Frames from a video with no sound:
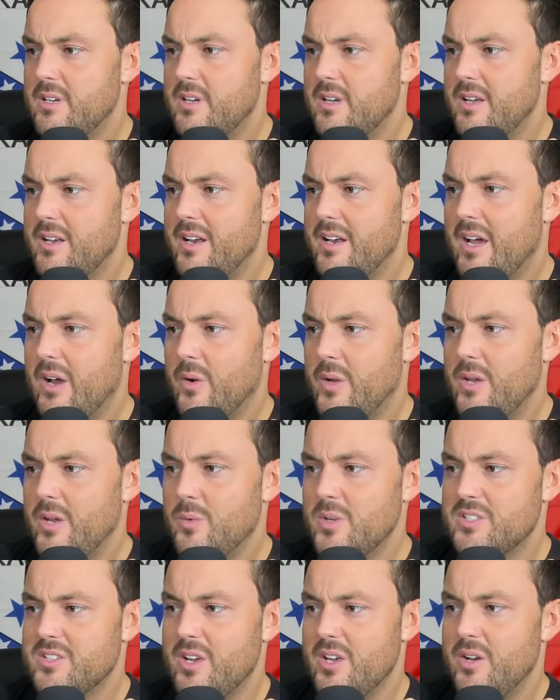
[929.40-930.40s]
Now, he
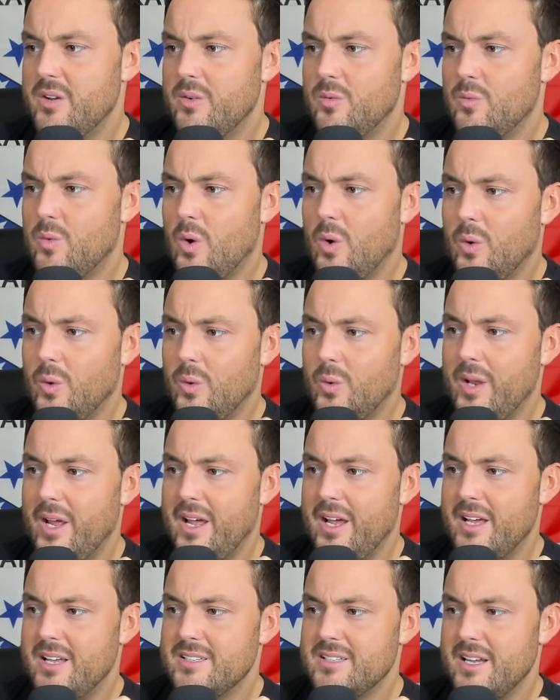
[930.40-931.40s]
was enrolled
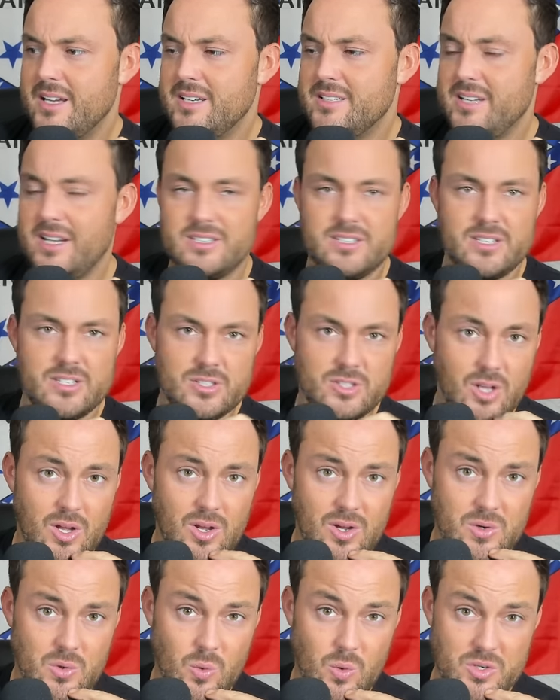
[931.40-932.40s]
as a Texas
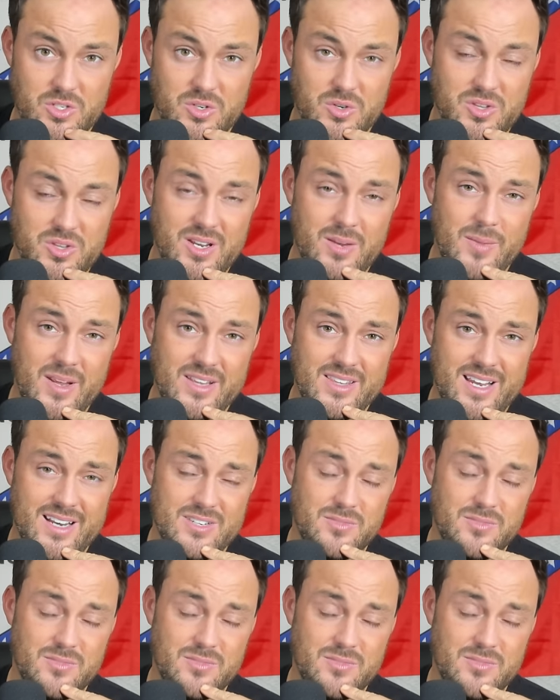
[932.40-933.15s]
Longhorn, so you think about that.